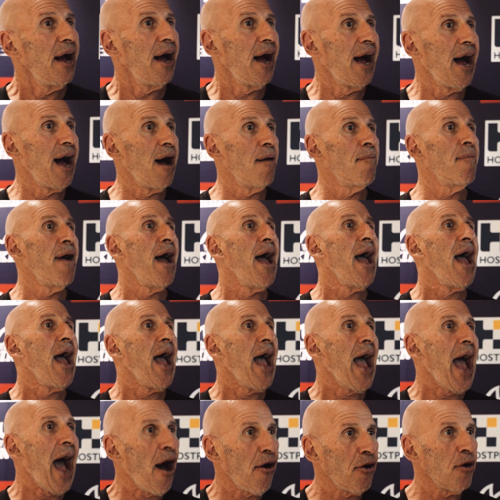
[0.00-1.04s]
um,
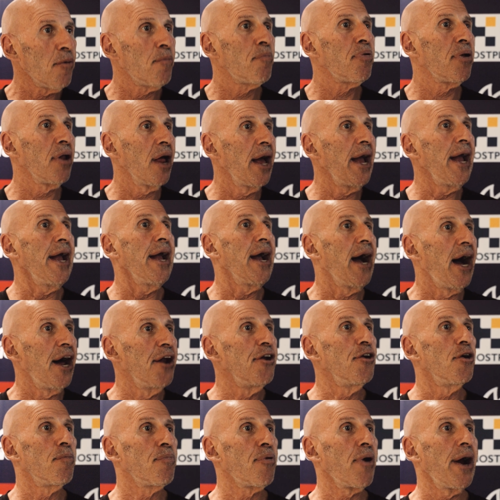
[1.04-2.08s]
how to play
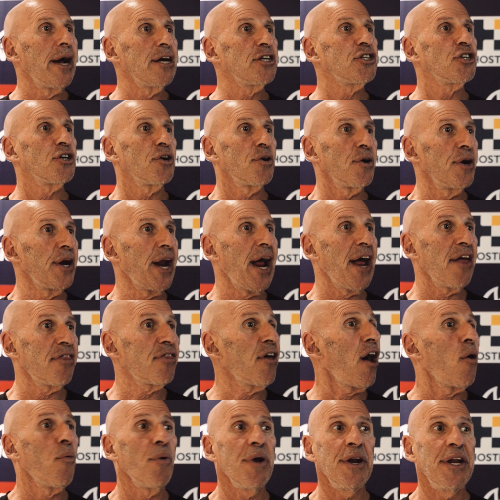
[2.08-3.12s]
under pressure, and I
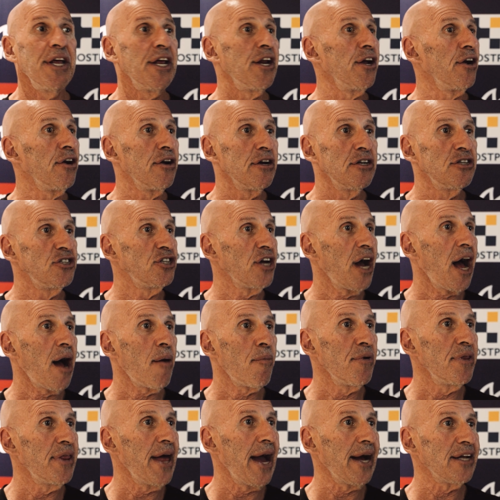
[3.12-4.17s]
thought we did a good
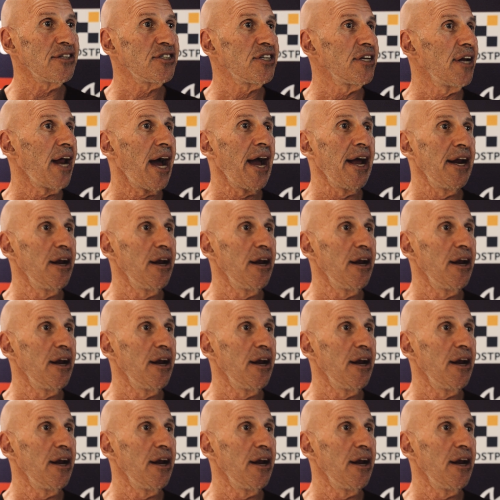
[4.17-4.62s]
job with that tonight.